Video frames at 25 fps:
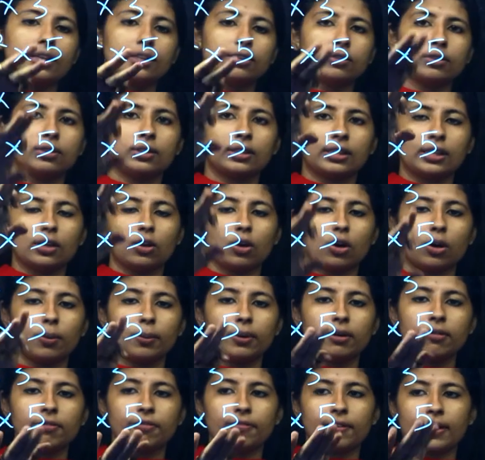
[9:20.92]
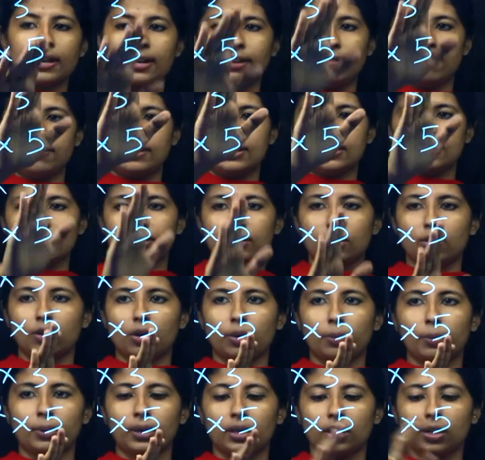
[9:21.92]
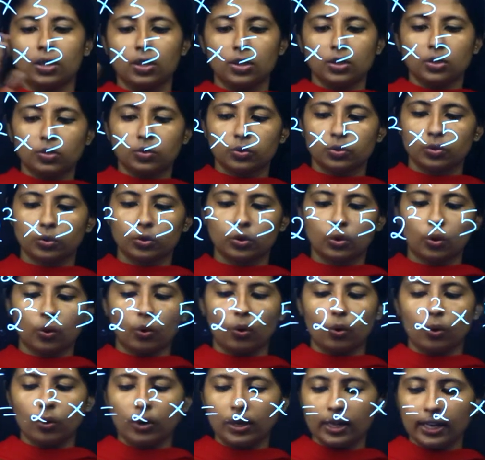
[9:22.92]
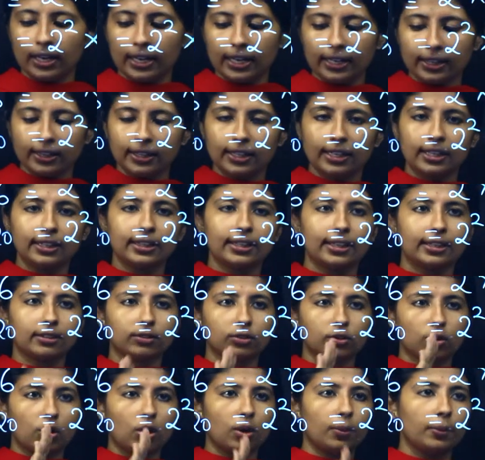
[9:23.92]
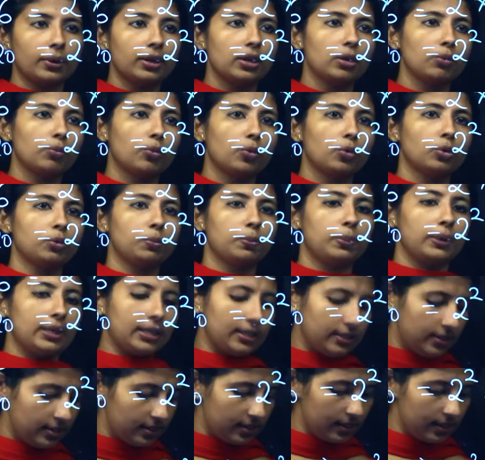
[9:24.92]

is nothing common. 5, nothing common. So the only thing that is common in both places